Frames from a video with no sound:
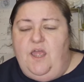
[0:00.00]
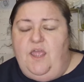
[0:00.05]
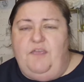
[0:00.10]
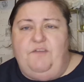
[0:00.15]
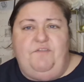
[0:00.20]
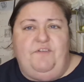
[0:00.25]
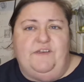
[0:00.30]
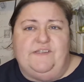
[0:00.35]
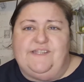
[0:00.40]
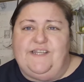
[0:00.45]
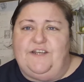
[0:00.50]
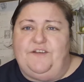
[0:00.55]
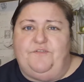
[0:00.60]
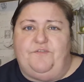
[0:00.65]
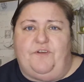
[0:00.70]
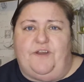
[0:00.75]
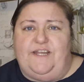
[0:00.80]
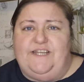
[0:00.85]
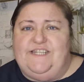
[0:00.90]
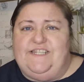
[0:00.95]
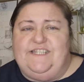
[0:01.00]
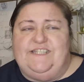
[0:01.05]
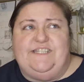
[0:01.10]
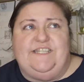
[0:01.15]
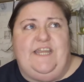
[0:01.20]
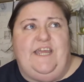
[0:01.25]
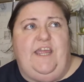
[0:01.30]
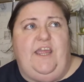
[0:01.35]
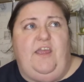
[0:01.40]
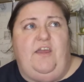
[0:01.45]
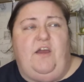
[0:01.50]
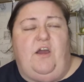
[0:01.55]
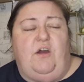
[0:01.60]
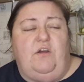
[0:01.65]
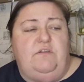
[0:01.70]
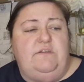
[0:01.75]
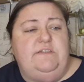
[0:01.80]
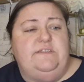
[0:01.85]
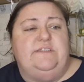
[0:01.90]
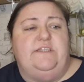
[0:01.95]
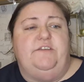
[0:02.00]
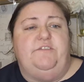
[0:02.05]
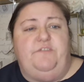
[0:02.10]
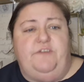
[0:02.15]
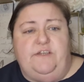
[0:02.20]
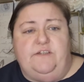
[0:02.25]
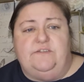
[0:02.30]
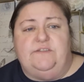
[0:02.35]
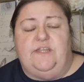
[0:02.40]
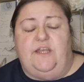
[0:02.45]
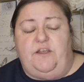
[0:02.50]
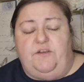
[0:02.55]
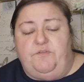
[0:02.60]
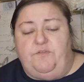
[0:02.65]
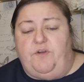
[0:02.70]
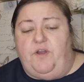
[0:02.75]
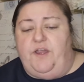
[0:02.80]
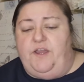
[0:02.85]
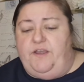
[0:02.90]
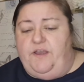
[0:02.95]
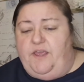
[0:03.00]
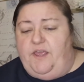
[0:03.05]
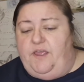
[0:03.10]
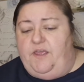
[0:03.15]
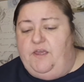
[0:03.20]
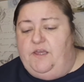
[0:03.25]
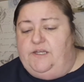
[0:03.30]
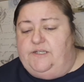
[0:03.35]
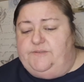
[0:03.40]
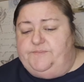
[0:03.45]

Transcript: It feels like a Friday today. It honestly feels like a Friday.